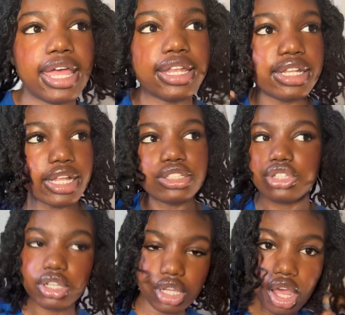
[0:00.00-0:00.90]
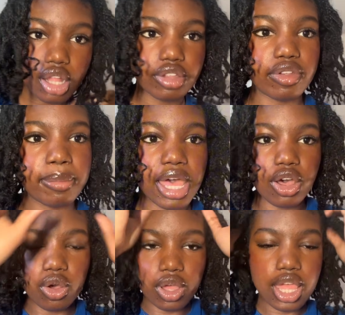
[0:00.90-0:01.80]
and I took all of them
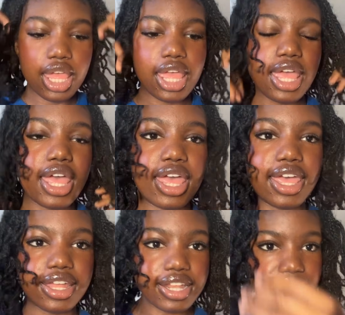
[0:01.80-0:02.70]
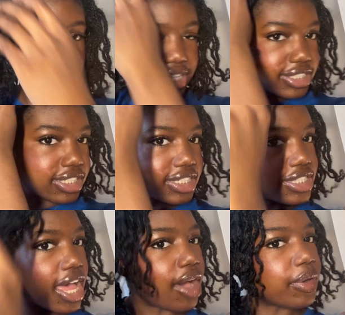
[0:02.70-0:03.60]
out. And this is
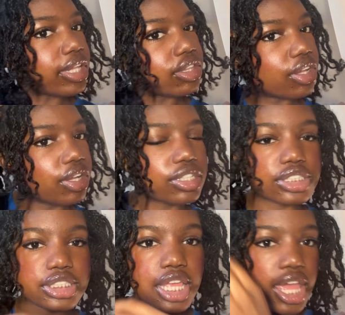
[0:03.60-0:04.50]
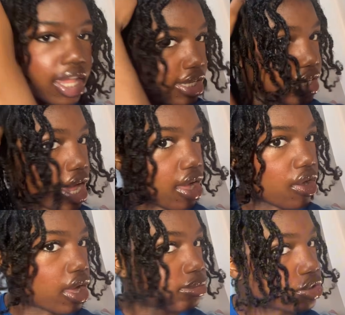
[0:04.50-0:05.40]
how it looks. Now
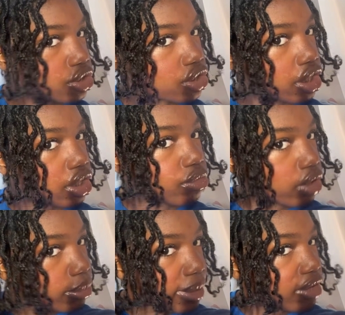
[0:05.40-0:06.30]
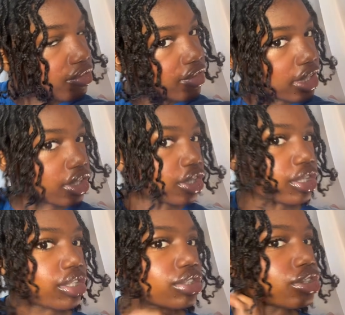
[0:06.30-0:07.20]
I'm just gonna run my
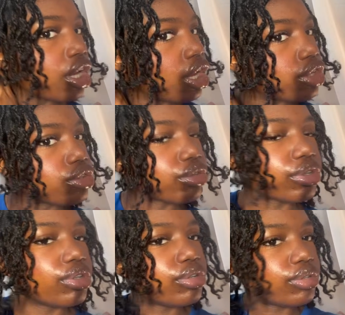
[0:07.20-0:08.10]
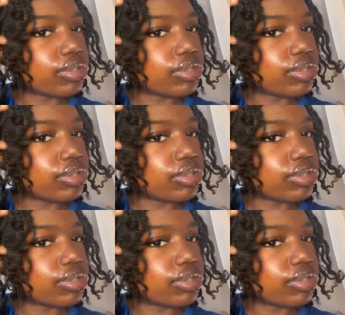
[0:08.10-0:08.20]
fingers through